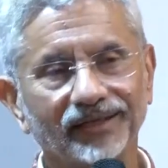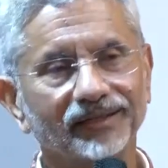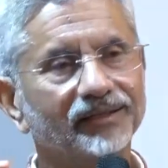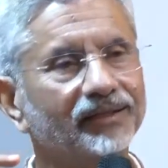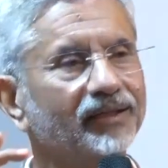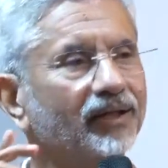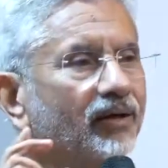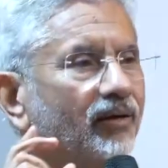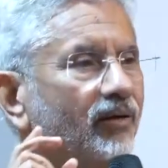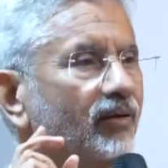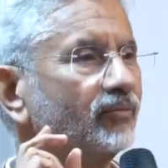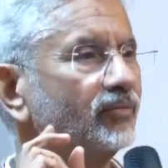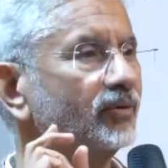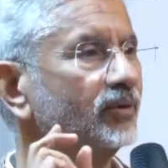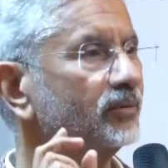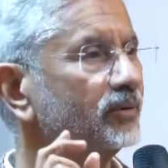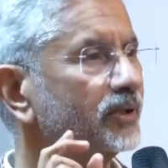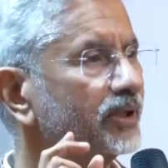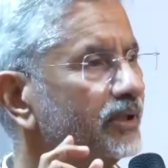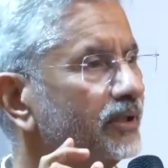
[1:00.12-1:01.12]
idea of
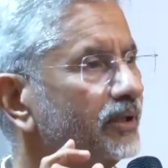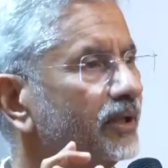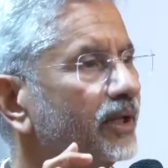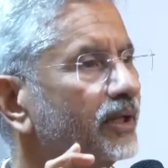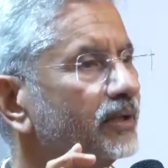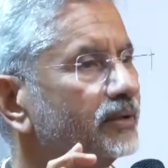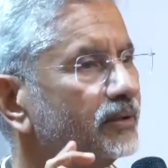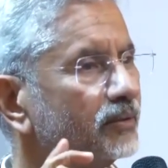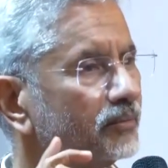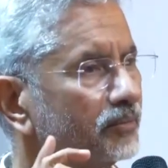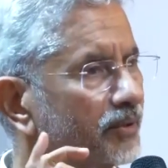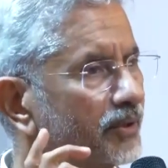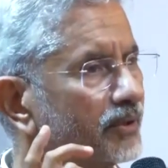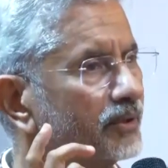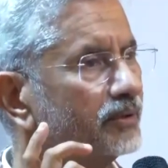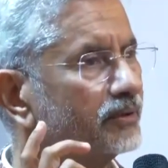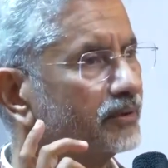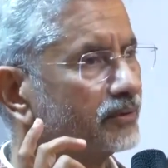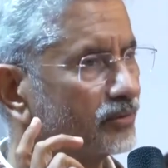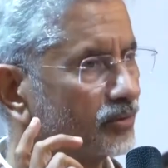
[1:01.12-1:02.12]
looking at the
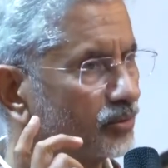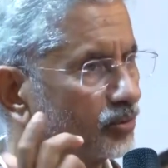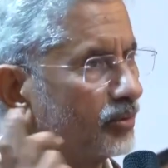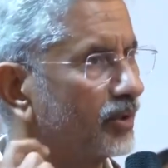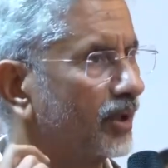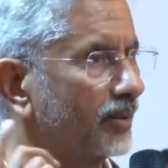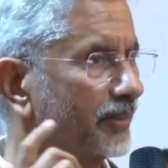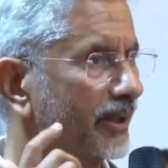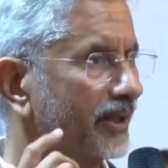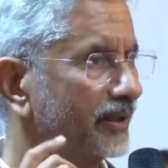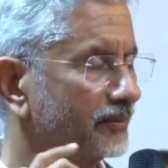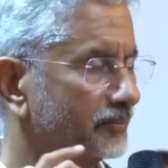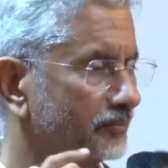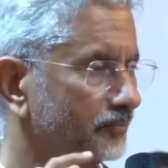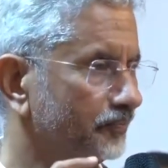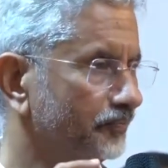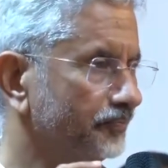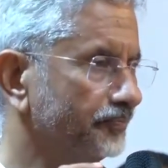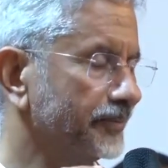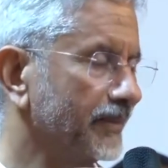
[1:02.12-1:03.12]
world through Ramayana.
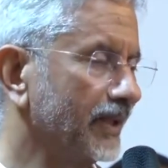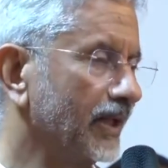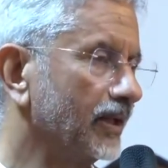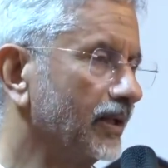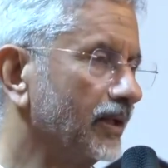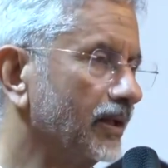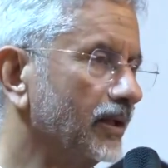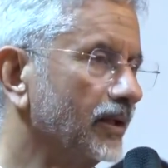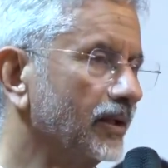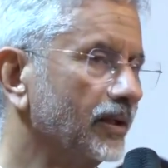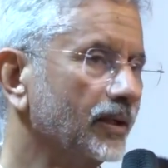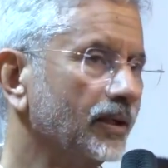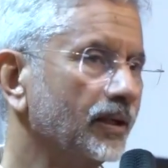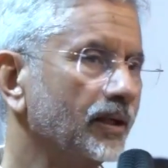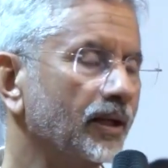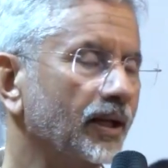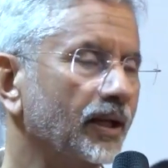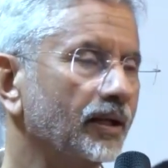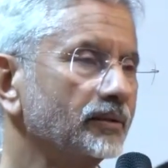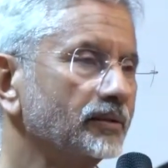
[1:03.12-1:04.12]

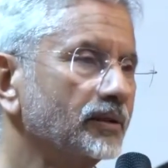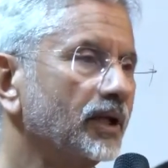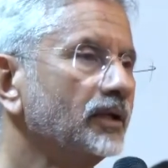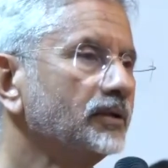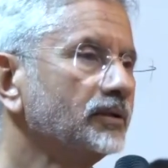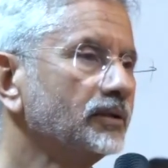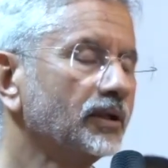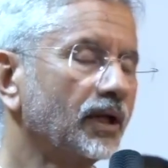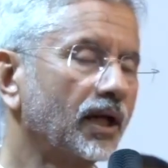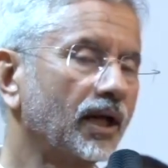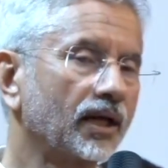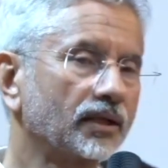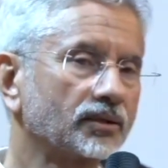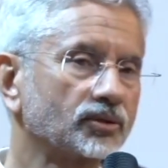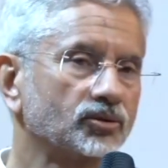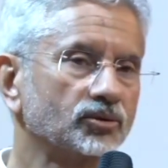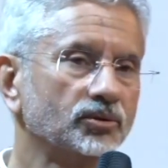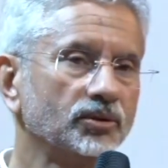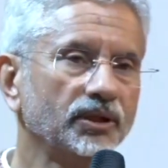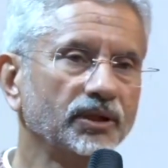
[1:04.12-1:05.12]
And that
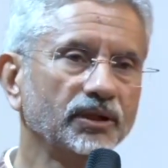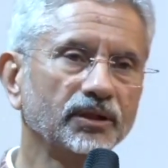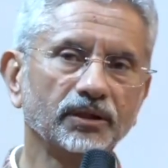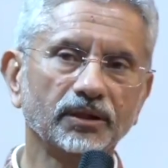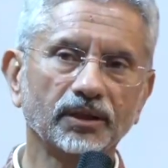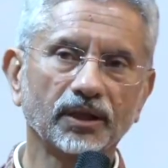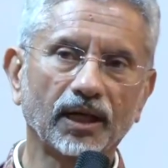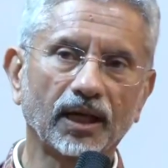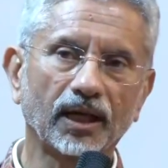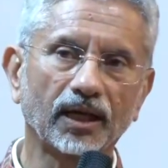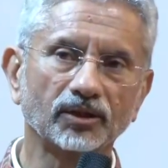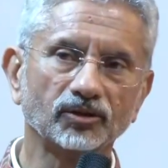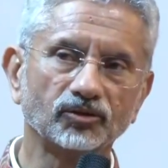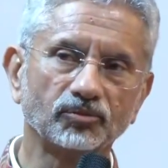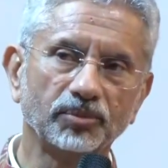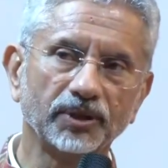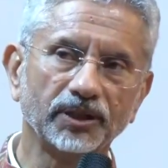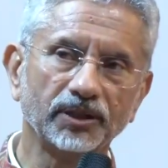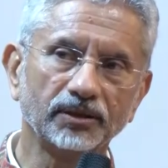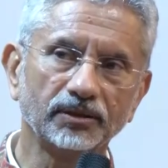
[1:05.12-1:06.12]
actually has
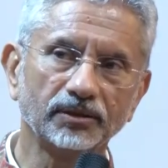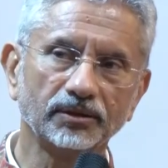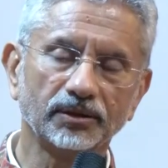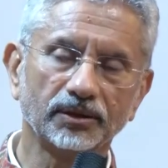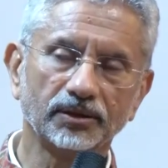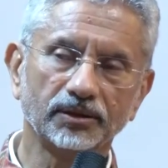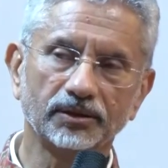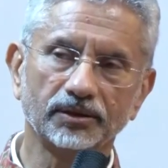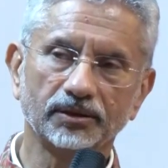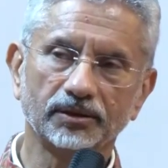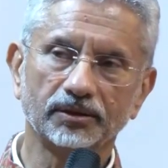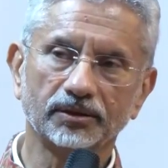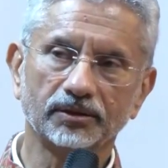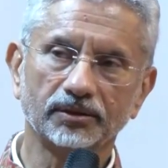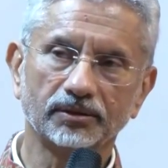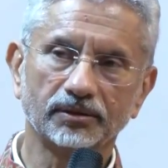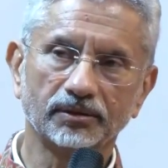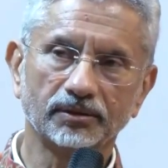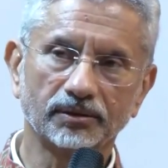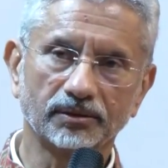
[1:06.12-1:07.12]
been the
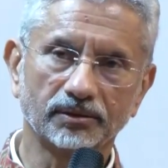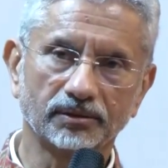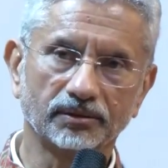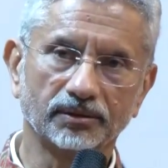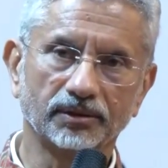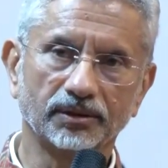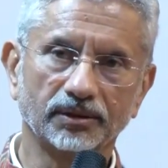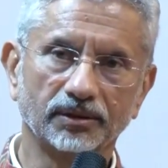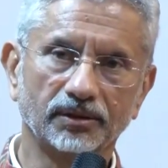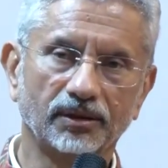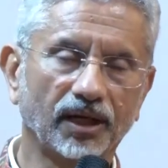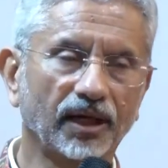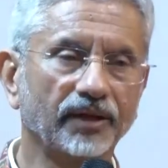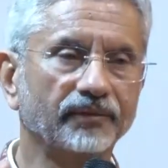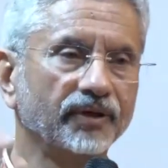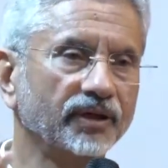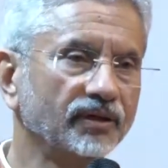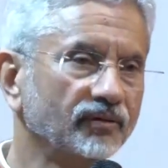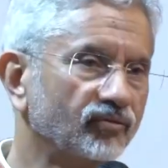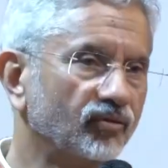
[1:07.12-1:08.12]

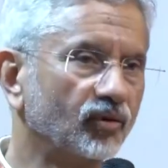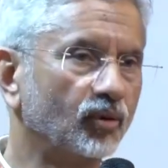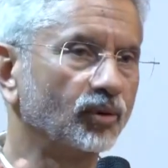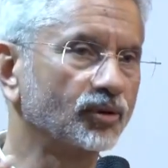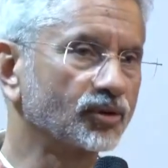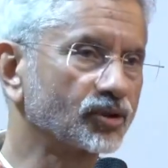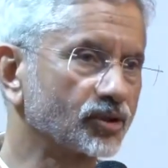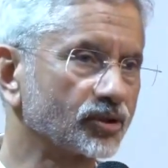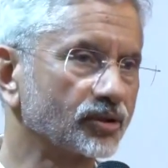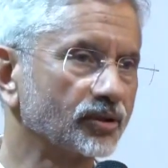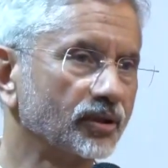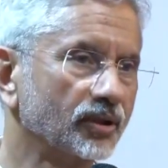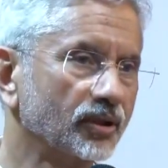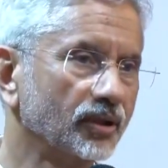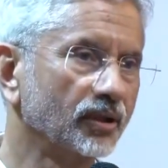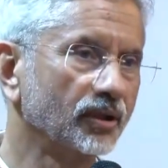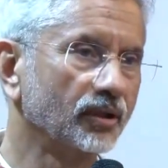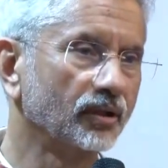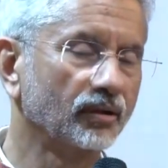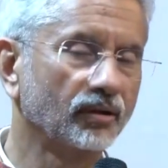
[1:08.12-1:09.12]
driving force
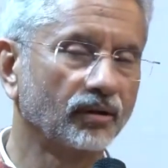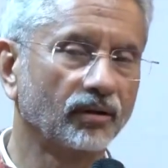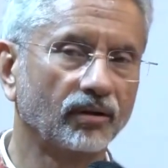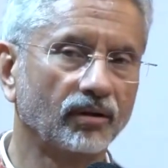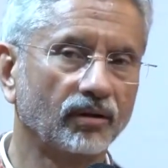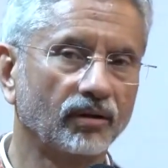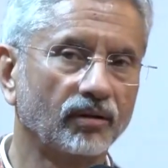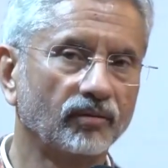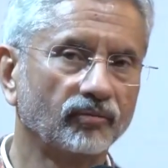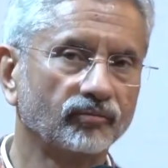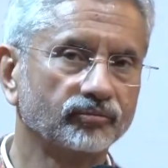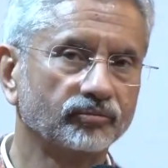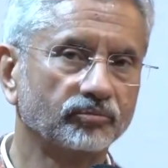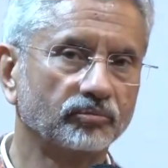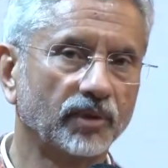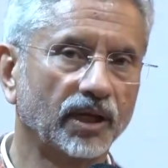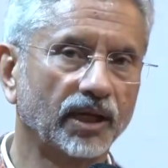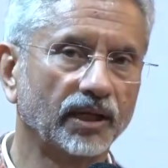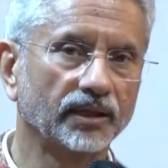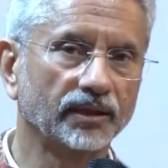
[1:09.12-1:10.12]
of
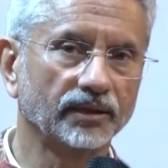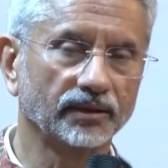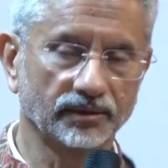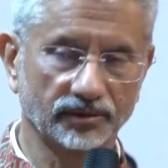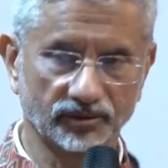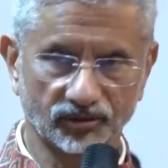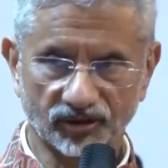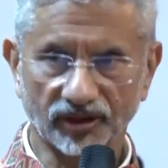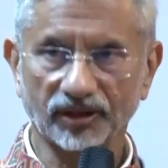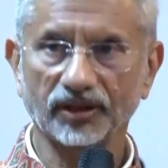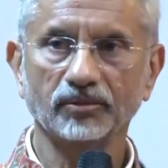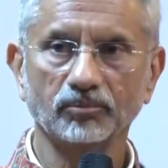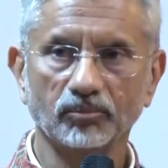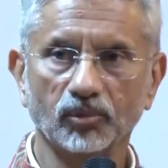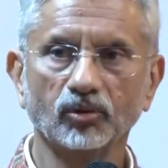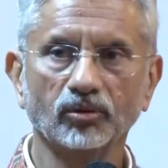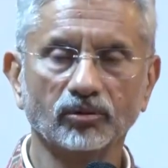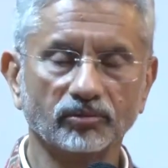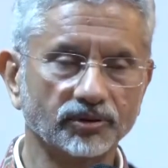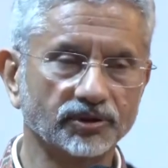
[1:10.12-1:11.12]
my second
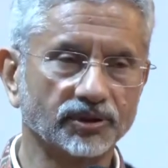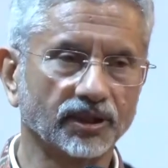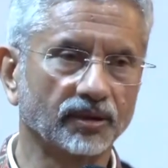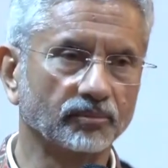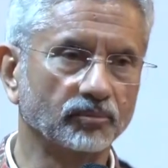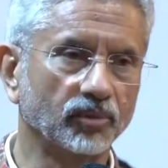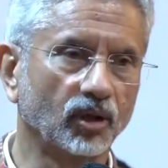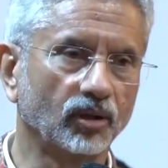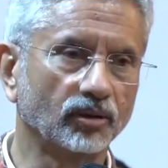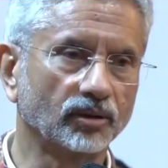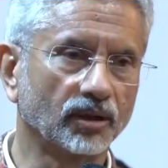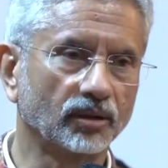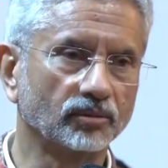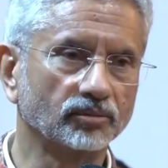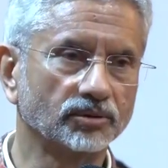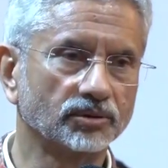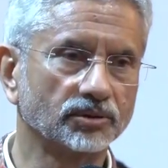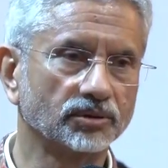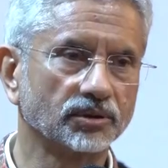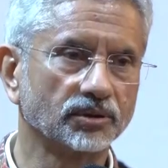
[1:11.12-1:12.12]
book, which I brought
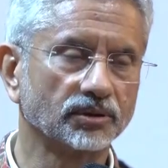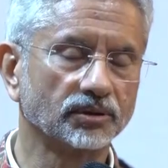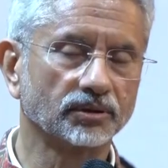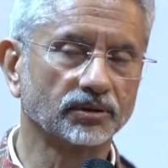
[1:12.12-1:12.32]
out